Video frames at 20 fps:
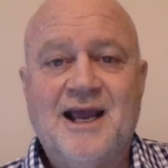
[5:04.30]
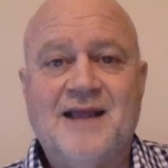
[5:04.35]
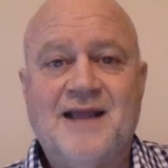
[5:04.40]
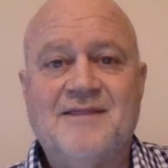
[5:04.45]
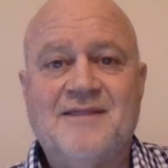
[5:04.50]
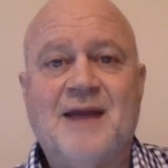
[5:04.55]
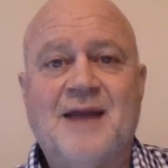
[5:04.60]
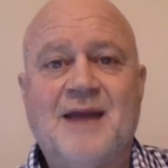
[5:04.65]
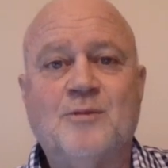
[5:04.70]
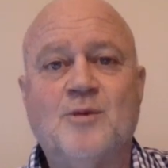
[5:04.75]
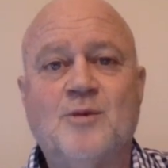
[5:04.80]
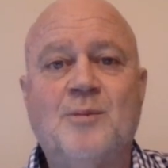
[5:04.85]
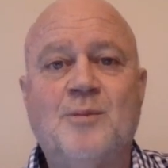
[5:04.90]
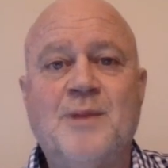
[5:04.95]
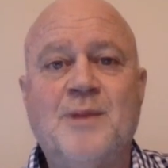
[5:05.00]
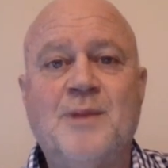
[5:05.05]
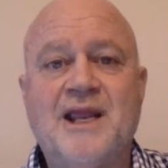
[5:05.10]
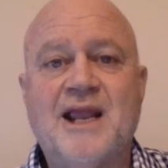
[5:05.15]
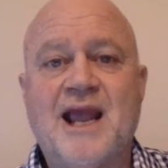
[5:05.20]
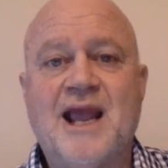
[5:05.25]
And that will
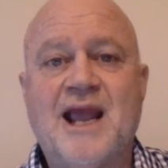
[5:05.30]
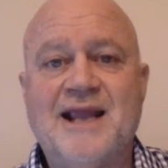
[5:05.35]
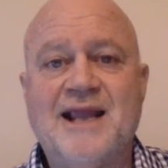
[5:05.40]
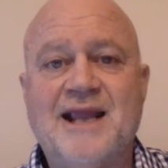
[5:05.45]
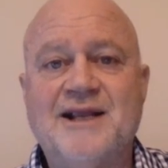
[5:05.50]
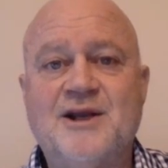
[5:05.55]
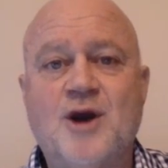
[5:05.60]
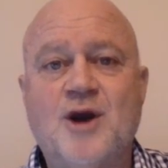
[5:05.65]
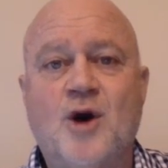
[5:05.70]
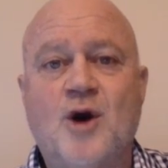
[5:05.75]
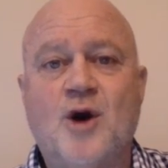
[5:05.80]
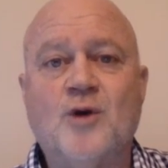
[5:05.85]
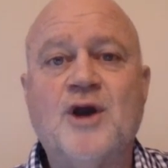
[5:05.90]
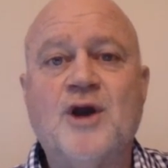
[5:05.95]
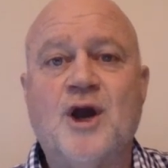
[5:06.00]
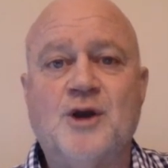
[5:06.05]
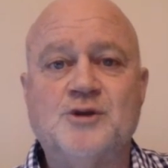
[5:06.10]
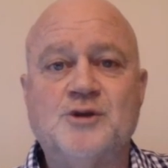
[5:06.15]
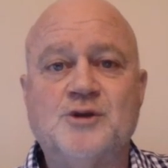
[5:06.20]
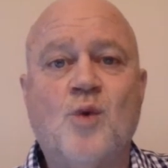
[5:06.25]
be a Gold
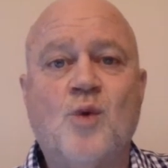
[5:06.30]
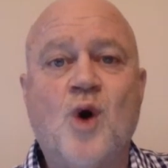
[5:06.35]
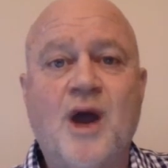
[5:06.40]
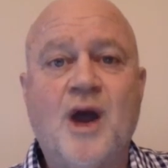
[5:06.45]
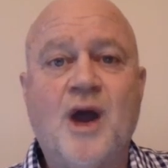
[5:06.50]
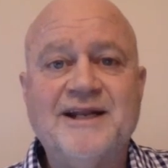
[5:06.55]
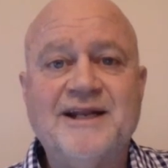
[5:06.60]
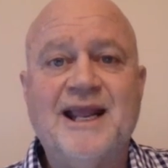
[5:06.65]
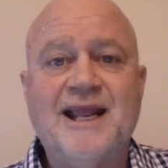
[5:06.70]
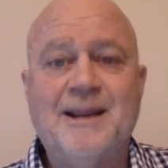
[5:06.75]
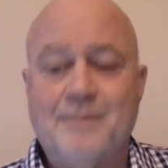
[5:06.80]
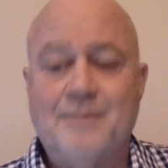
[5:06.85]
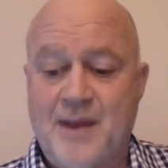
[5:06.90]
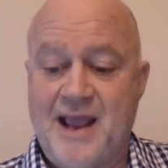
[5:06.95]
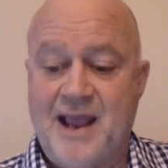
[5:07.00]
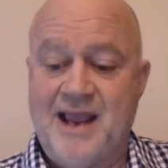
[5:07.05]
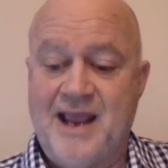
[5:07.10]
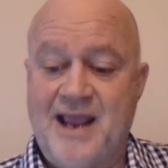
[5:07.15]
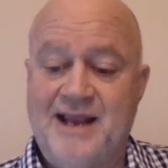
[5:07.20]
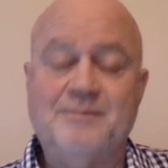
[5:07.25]
Coast-wide
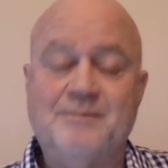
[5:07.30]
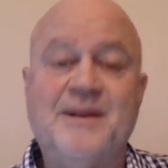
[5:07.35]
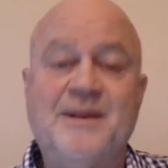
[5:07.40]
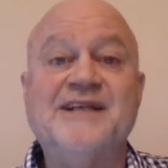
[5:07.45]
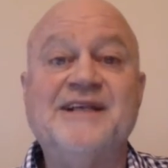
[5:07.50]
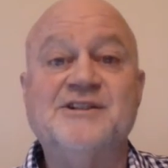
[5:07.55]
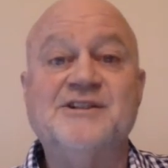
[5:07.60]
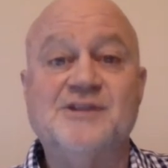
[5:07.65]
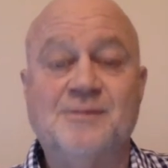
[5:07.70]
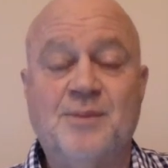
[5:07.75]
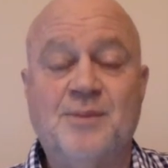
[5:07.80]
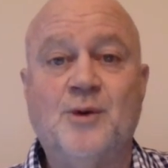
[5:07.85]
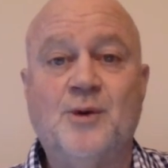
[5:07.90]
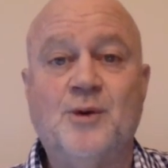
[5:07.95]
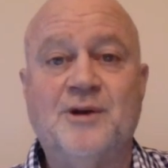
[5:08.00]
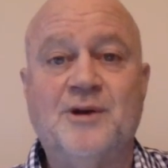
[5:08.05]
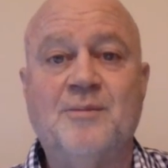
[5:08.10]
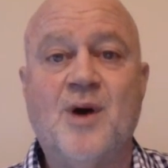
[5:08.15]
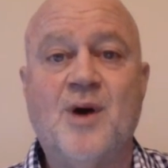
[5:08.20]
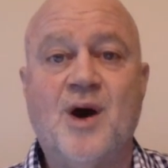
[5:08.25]
campaign being
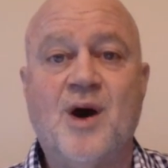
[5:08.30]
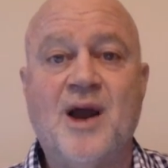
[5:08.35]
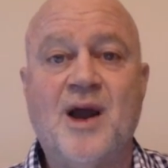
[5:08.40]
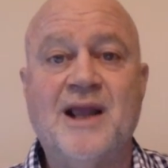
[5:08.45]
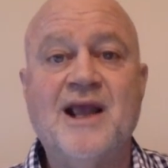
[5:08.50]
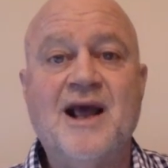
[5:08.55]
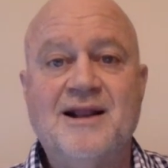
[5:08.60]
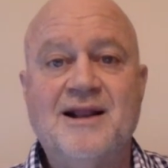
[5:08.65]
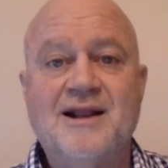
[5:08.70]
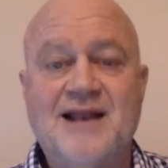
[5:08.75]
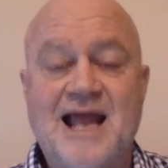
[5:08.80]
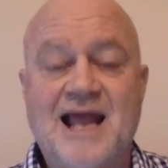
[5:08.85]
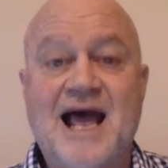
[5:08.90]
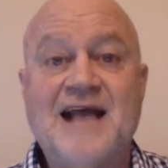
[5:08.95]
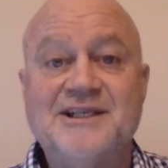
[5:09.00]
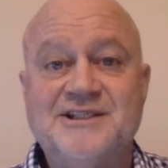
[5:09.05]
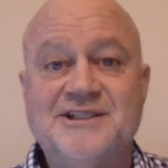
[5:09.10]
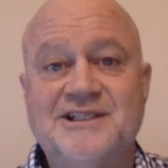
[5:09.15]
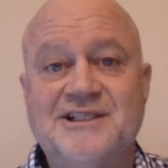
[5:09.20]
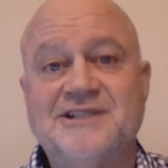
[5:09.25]
supported by
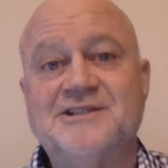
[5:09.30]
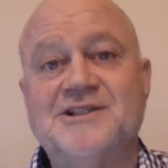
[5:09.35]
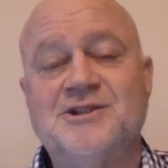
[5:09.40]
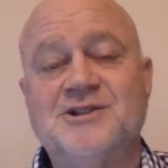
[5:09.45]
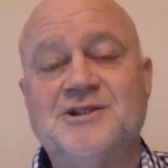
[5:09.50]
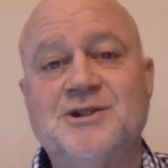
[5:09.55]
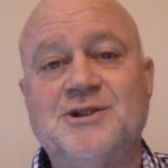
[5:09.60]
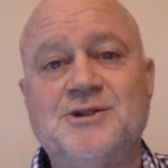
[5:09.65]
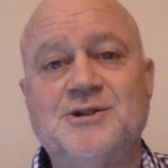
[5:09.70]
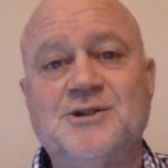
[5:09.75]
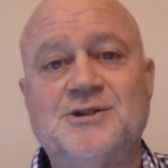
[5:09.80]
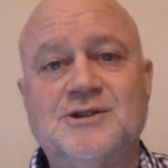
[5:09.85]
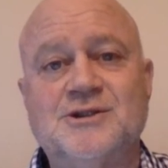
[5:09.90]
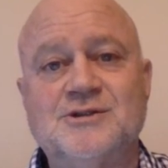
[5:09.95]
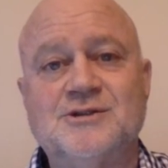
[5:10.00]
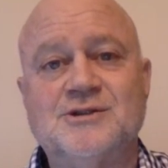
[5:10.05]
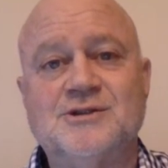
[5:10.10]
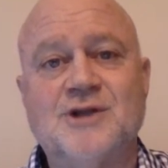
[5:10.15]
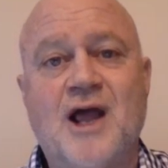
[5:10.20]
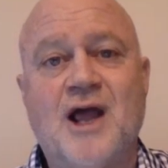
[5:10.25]
large
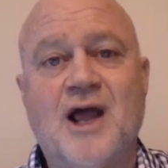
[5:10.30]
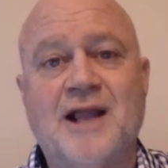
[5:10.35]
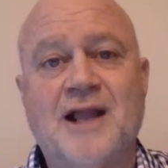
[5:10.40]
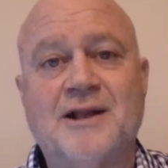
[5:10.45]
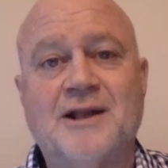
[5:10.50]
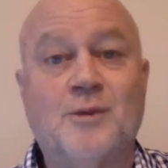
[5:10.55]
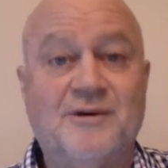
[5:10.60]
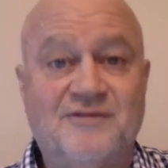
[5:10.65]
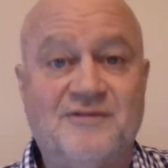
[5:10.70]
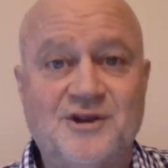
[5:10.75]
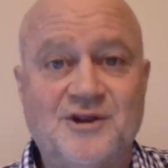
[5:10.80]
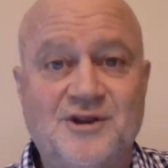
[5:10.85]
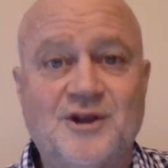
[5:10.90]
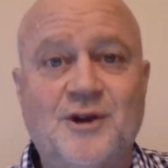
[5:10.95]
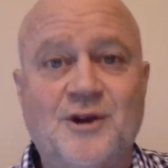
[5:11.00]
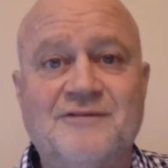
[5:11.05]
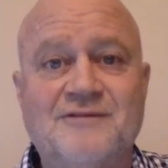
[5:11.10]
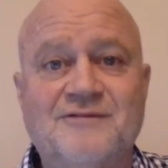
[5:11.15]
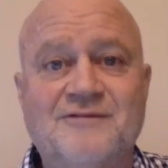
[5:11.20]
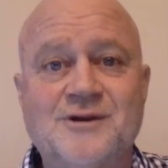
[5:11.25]
institutions like Griffith
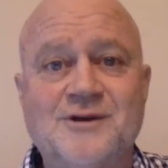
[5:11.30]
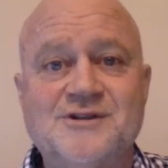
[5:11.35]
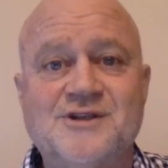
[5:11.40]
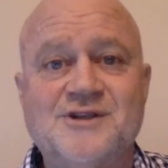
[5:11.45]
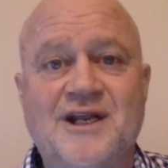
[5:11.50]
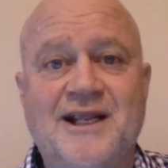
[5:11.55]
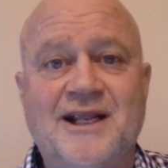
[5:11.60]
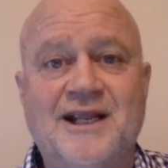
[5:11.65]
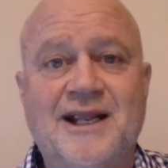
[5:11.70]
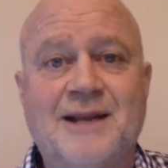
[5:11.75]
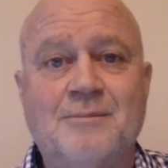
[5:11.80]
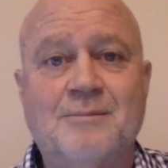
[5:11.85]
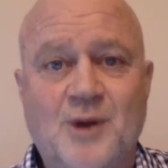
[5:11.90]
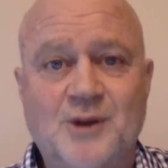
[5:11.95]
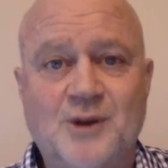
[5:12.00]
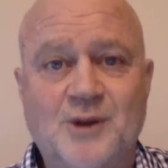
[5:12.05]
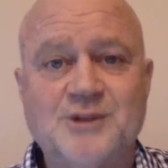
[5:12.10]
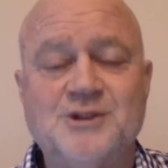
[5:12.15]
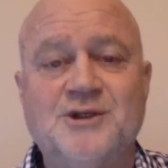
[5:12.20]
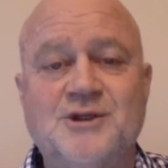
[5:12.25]
University and
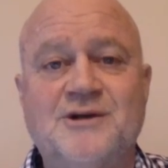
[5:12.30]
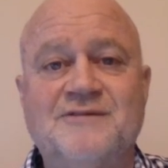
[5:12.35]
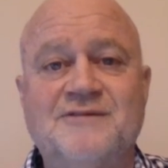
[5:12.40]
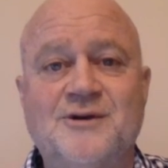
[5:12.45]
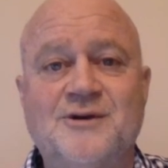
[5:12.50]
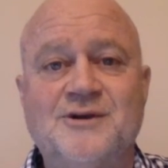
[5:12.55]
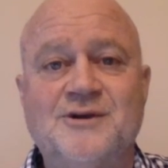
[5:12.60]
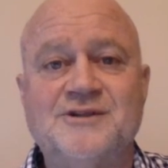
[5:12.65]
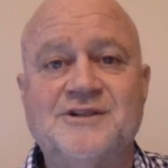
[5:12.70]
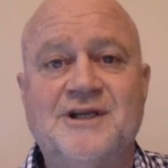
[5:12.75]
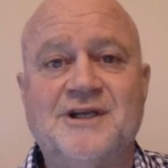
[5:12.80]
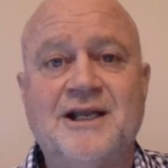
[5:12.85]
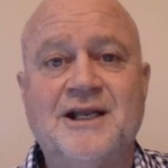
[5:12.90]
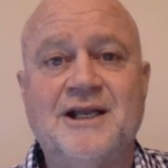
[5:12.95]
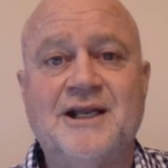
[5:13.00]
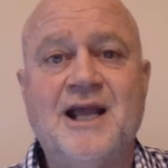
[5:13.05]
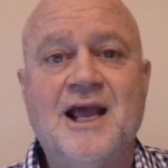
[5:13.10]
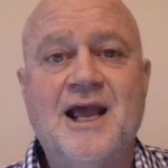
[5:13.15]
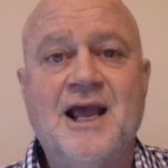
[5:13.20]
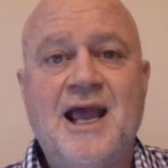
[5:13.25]
Bond
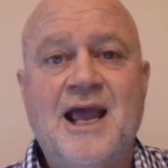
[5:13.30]
University.